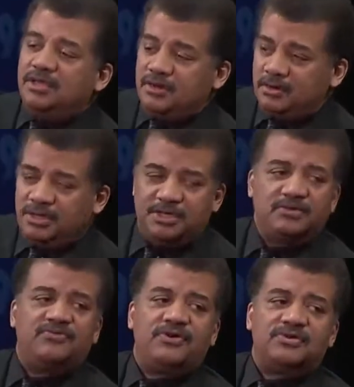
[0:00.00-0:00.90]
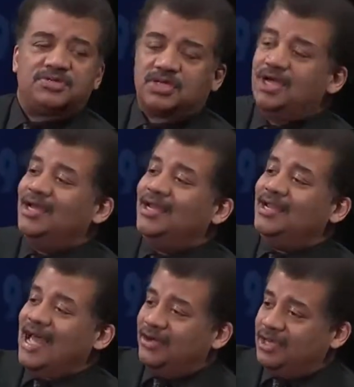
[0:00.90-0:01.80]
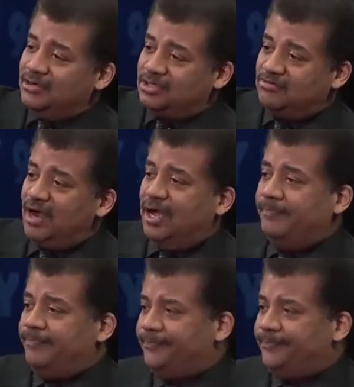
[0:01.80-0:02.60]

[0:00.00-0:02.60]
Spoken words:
in the early universe. Now here's the rub.